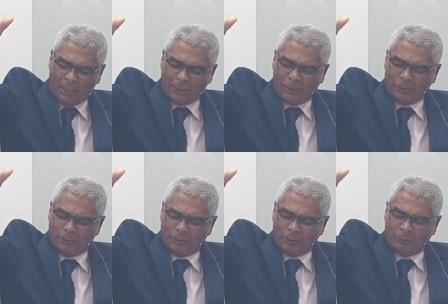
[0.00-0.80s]
Give
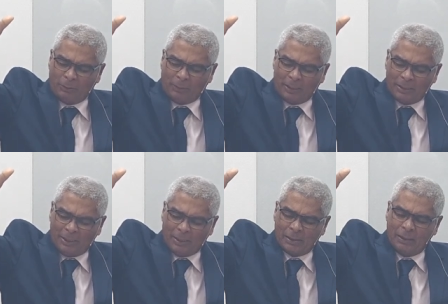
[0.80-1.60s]
us a
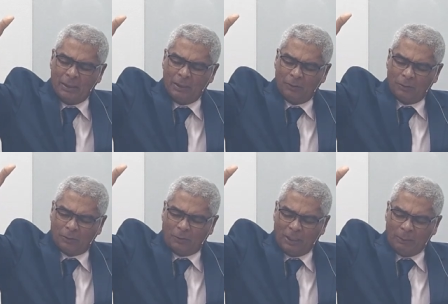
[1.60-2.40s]
blessed week in your
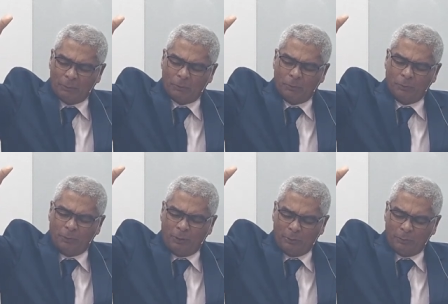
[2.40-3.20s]
presence, we
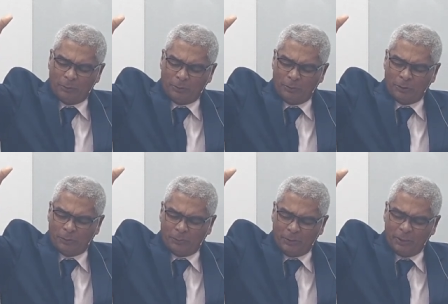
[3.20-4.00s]
pray in the name
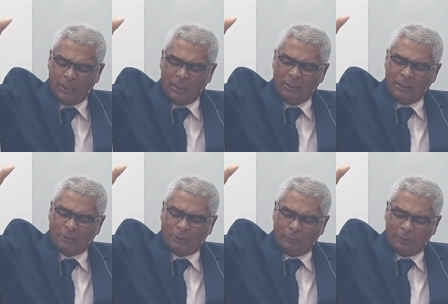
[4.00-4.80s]
of the Lord
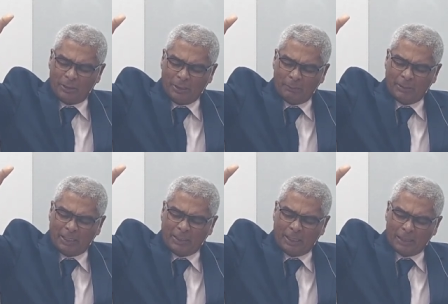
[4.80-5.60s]
Jesus. In your name
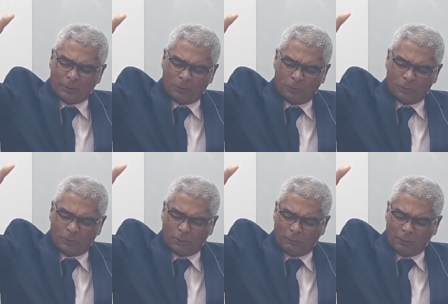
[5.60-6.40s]
we say that
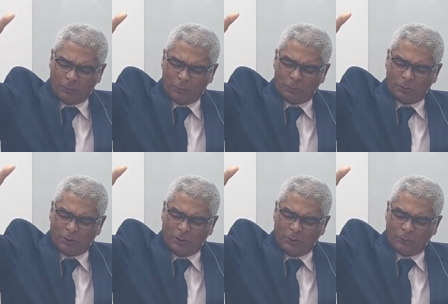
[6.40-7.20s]
grace of the
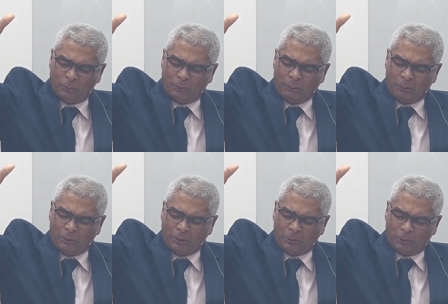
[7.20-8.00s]
Lord Savior Jesus
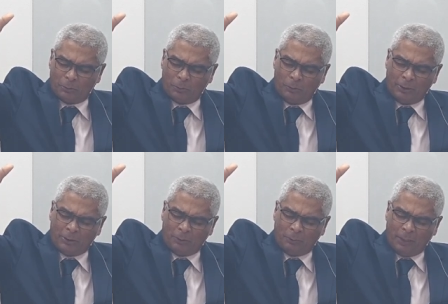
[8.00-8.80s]
Christ, the love
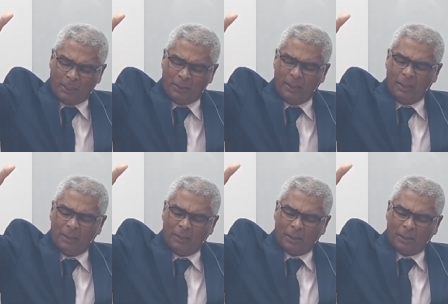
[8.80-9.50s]
of, of our eternal